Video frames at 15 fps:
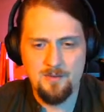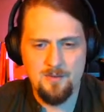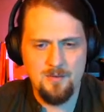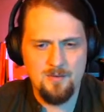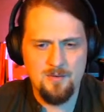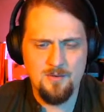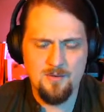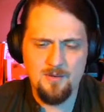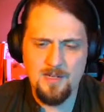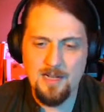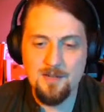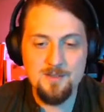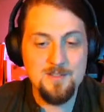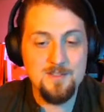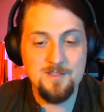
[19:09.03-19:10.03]
or
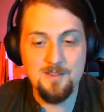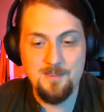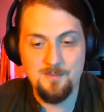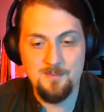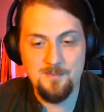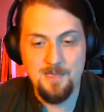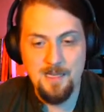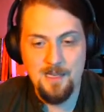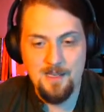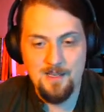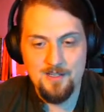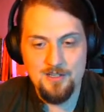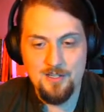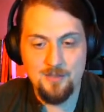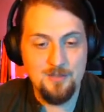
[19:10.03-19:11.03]
how slim
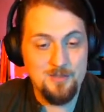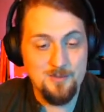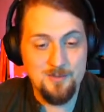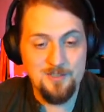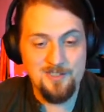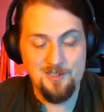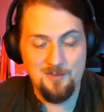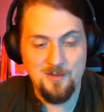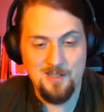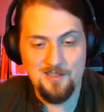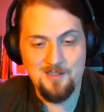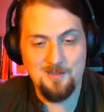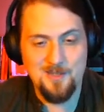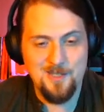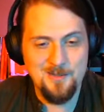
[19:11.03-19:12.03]
she looked when she
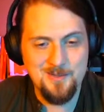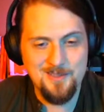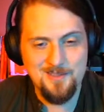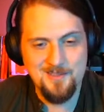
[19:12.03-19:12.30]
walked about.